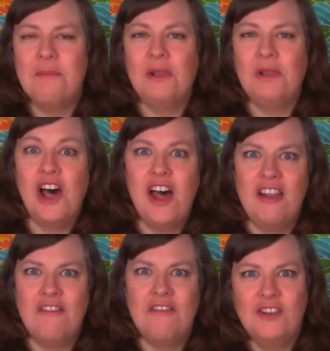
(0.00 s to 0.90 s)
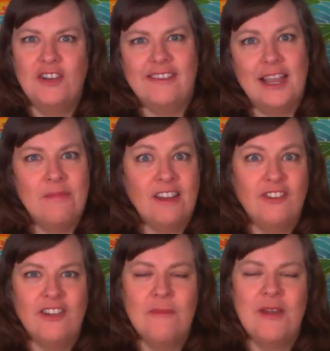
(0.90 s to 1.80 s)
live and do the same thing
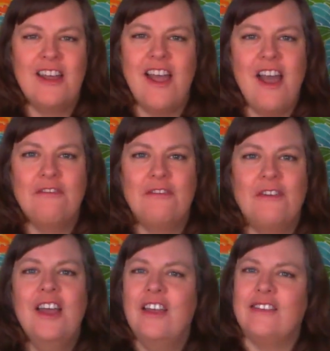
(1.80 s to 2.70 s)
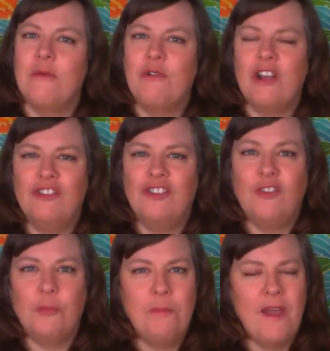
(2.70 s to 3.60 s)
to him. And I have some
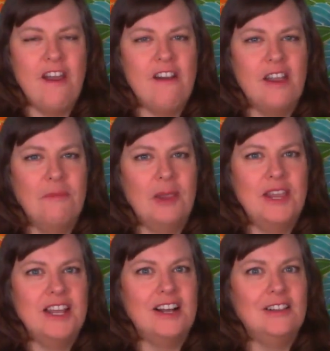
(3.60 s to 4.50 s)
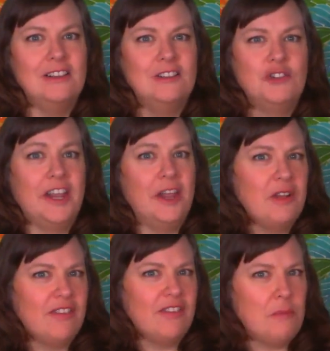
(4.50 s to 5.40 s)
questions prepared, and maybe I'll trick him
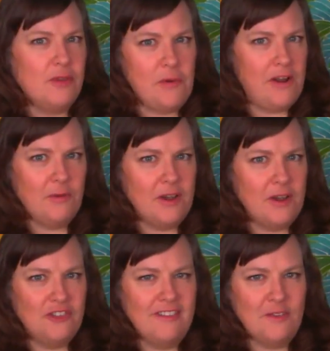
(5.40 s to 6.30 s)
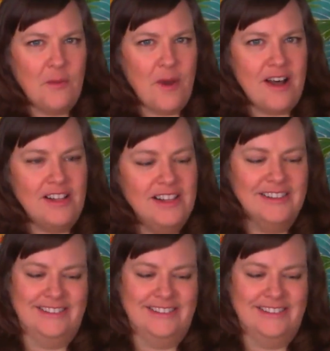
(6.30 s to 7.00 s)
with some surprise questions as well.